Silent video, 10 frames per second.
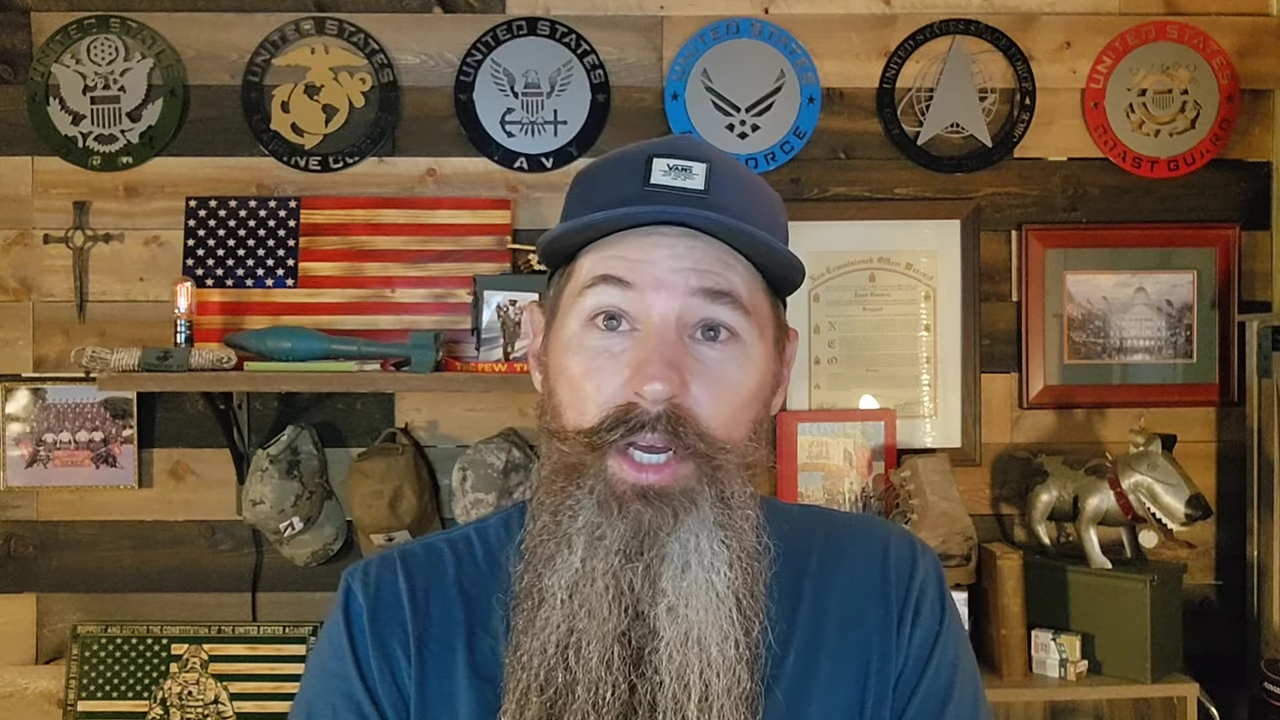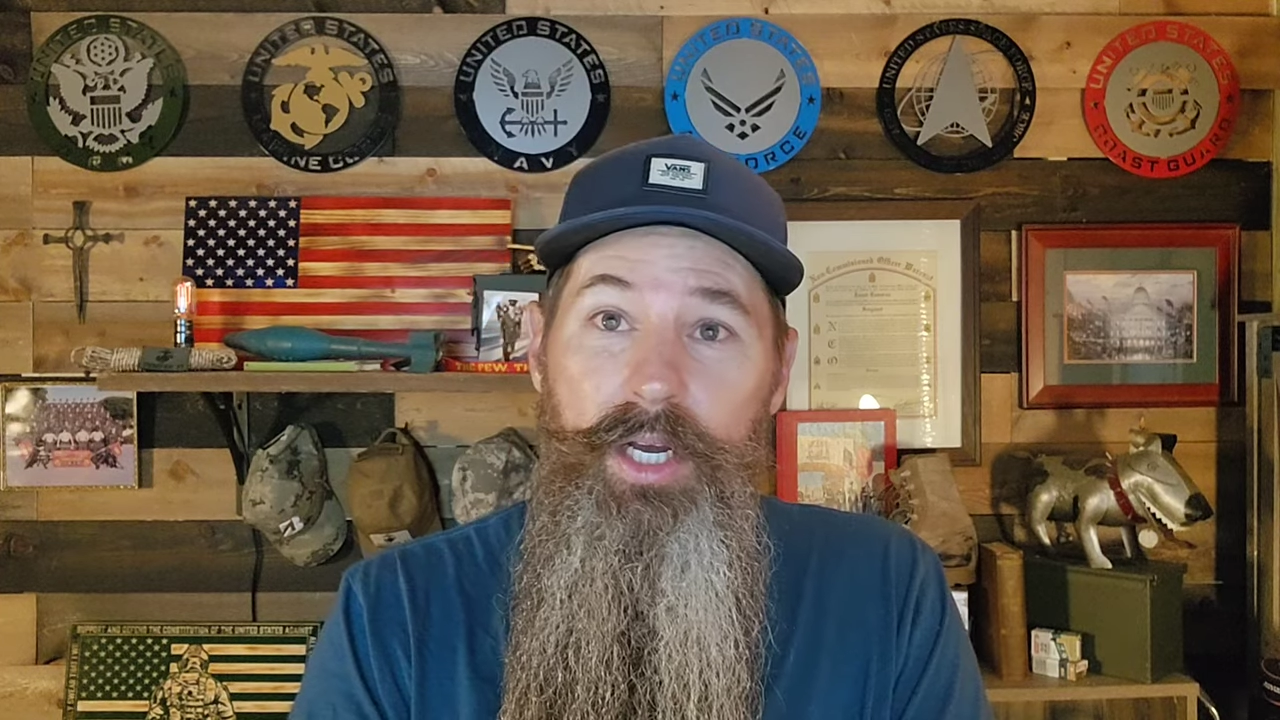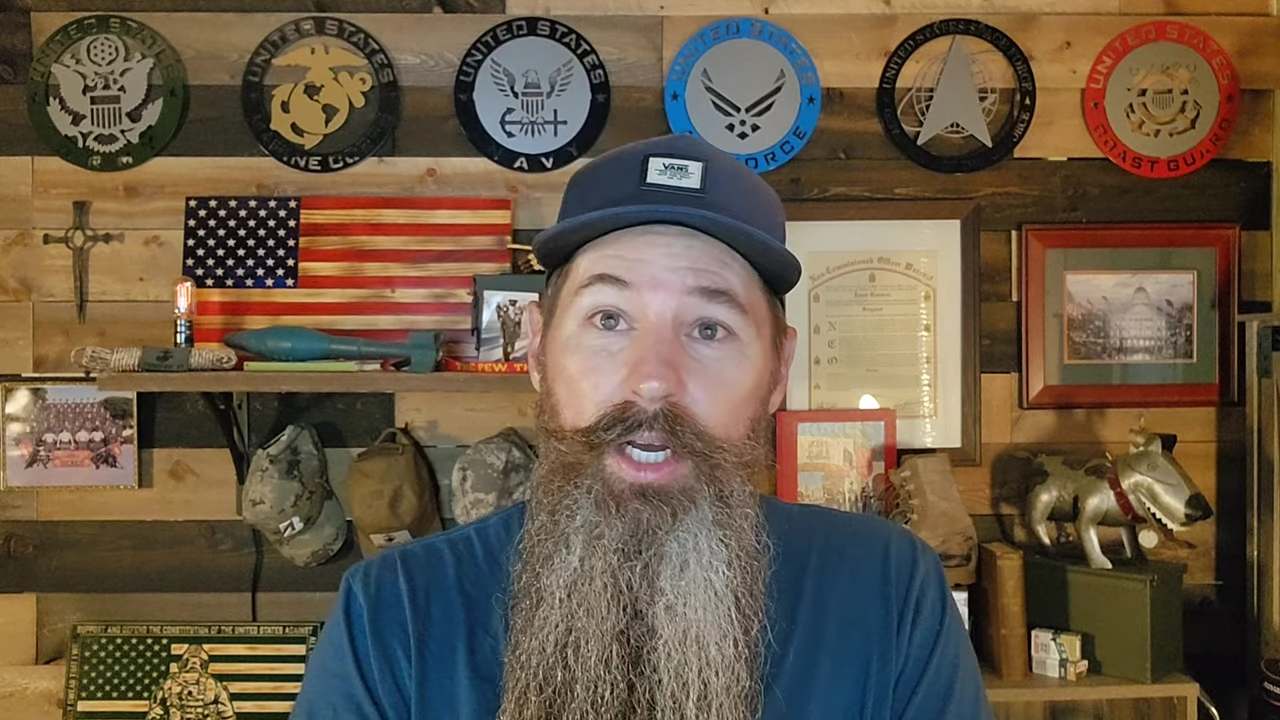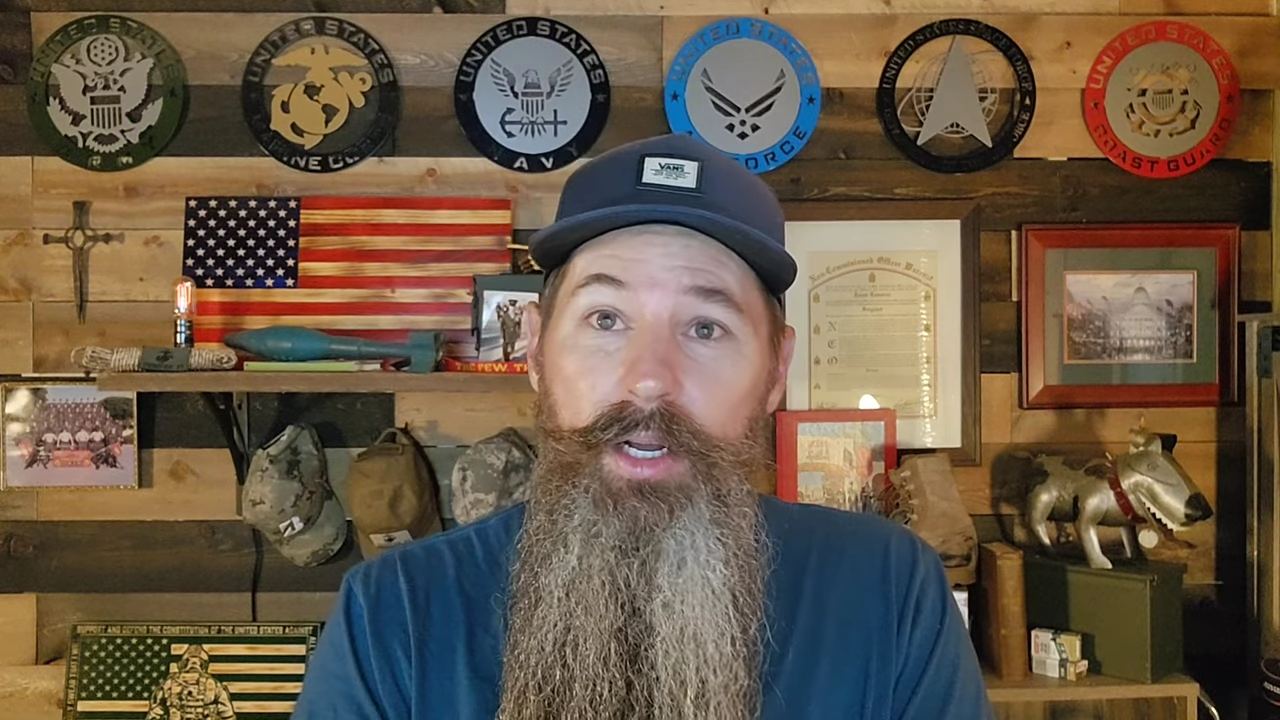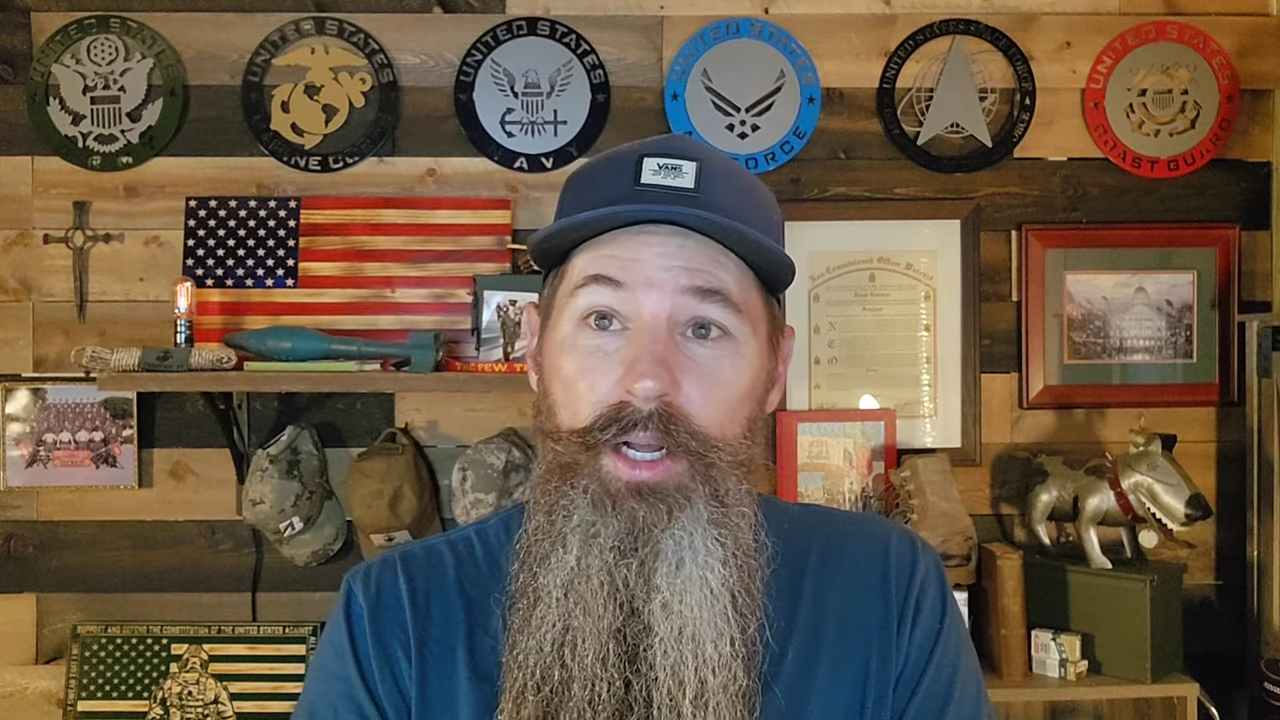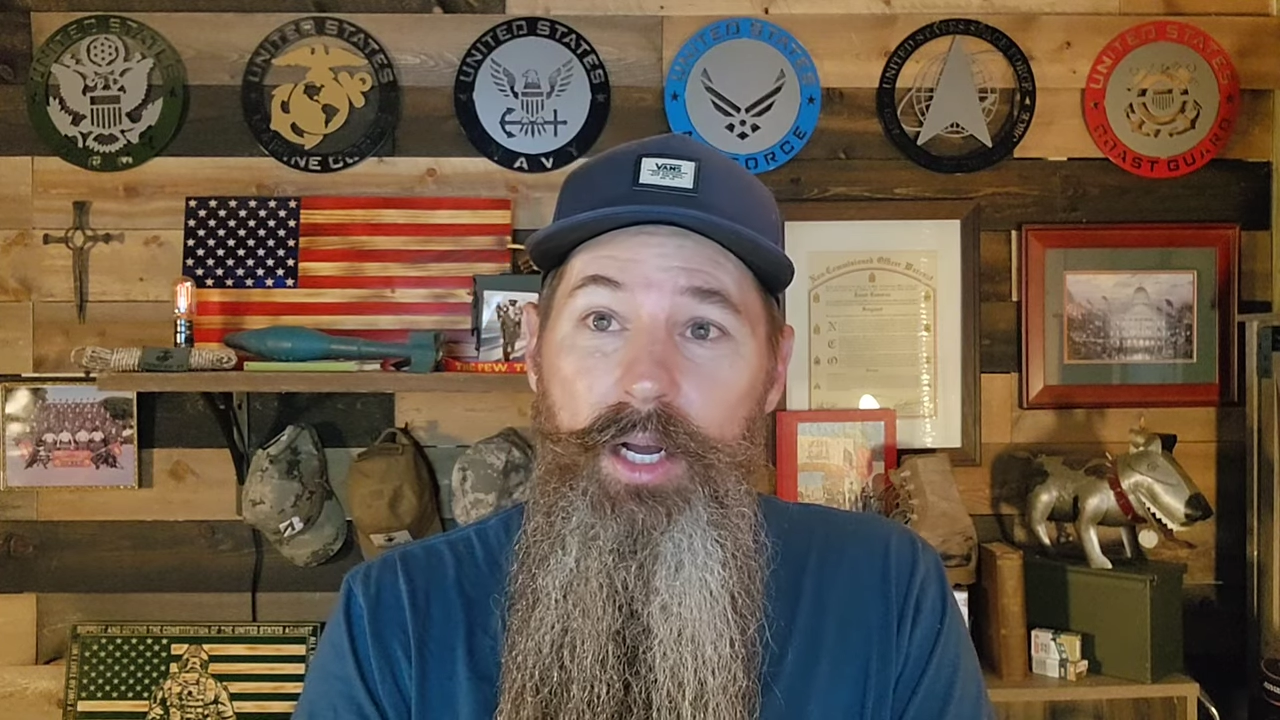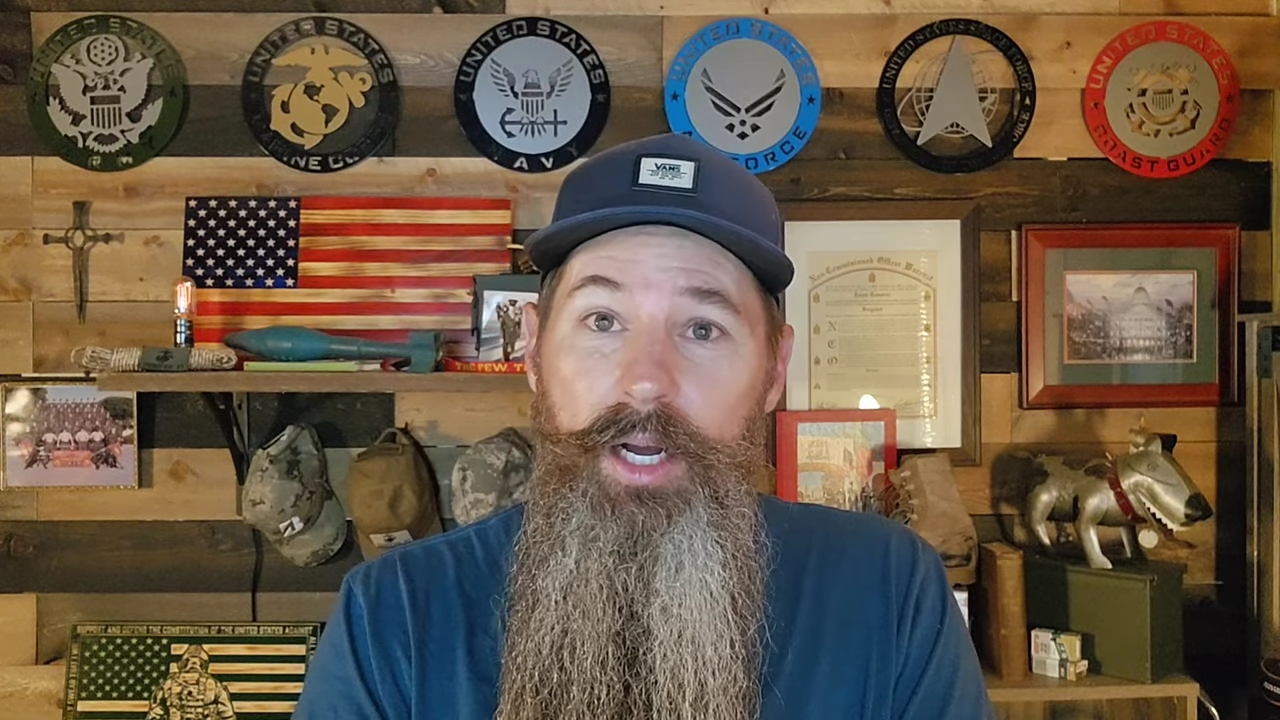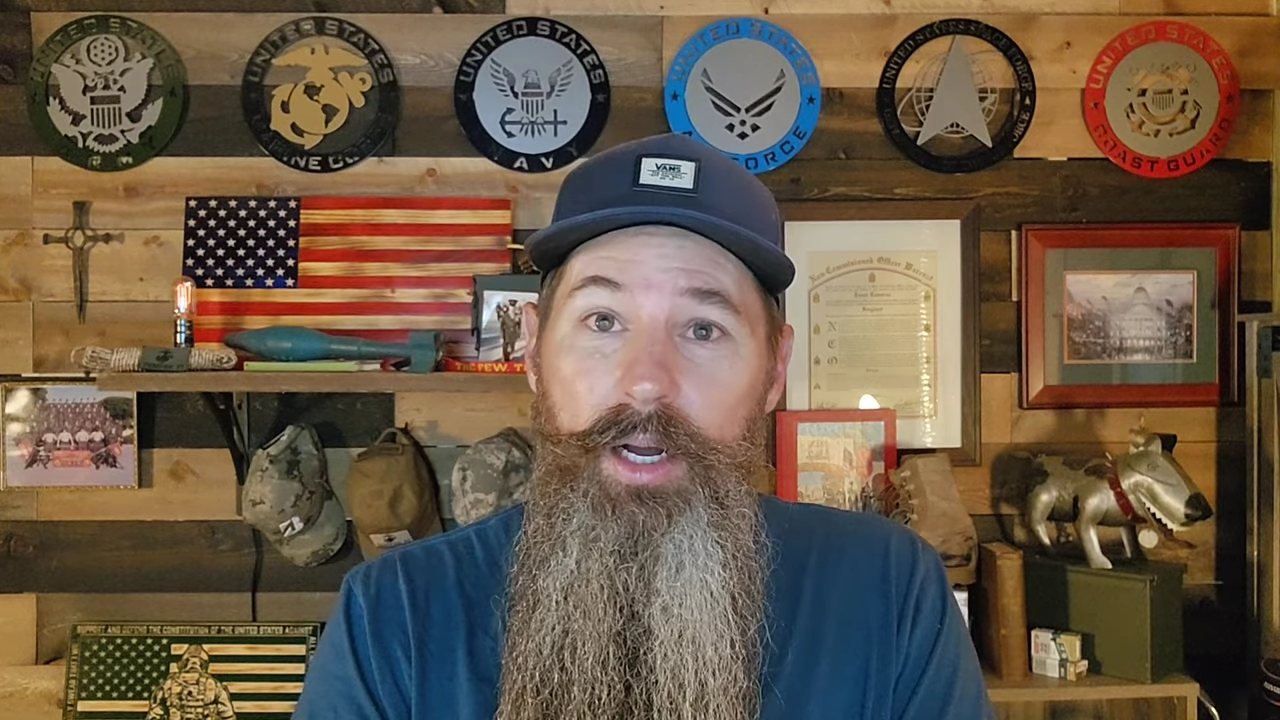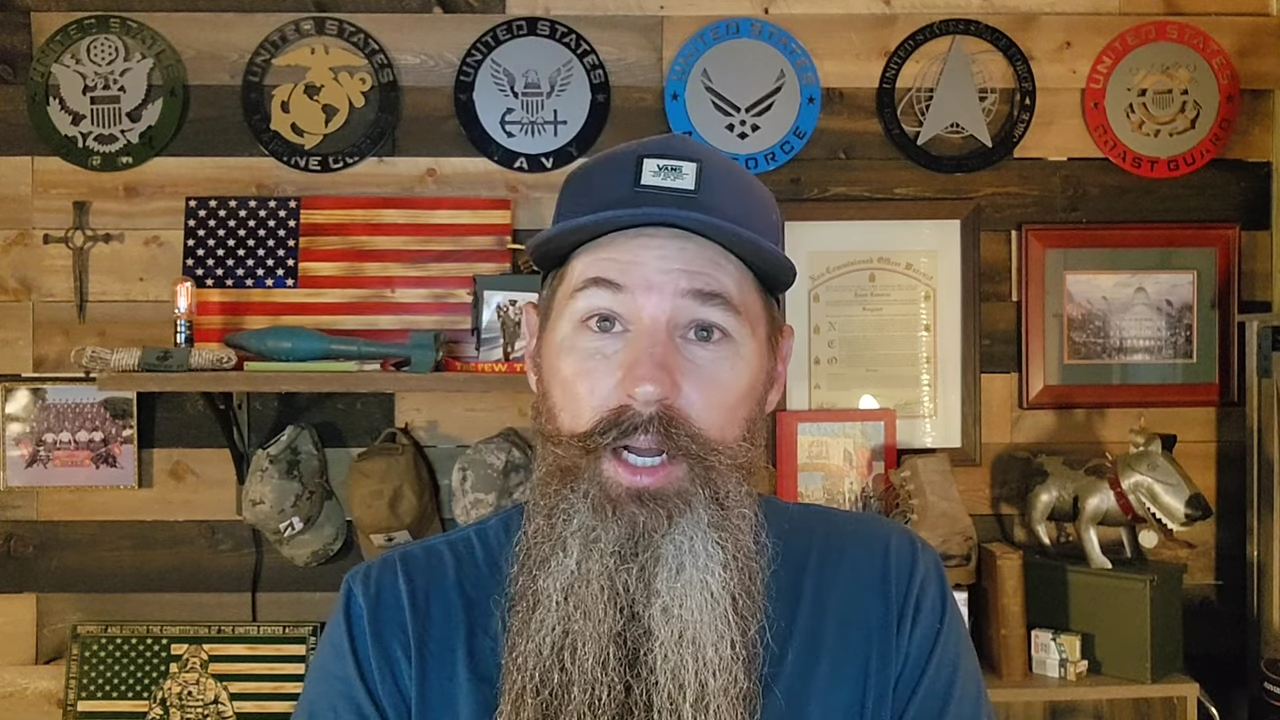uh,